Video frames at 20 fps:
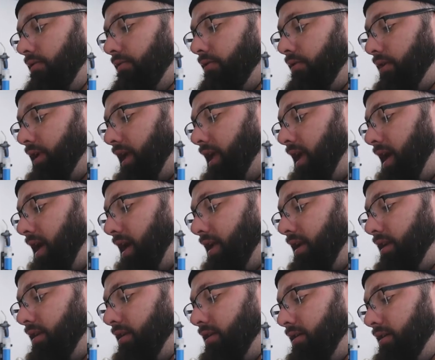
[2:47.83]

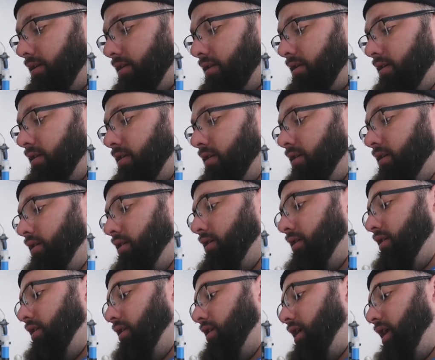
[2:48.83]
forget
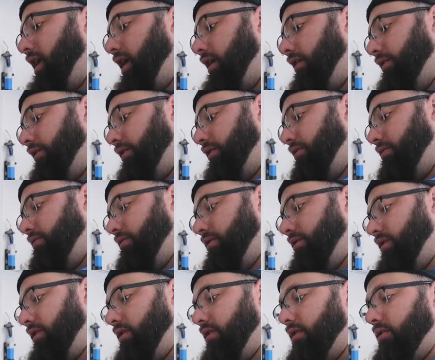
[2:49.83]
how to
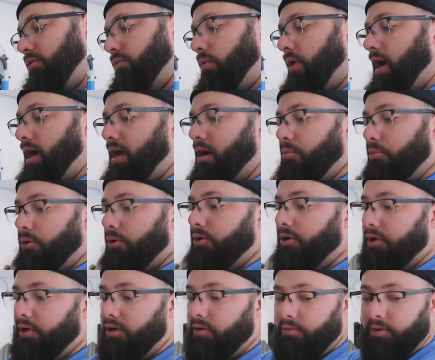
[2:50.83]
use it, why I
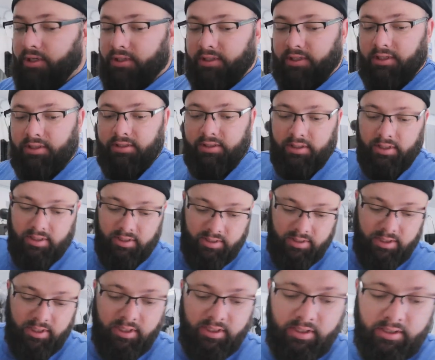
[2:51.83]
bought it, what does
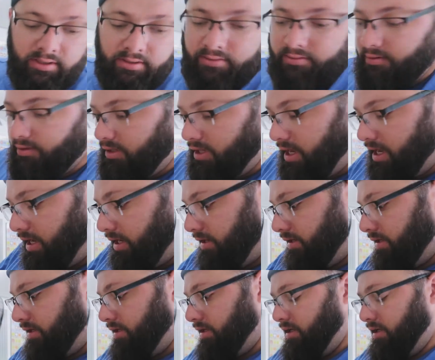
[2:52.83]
this or that.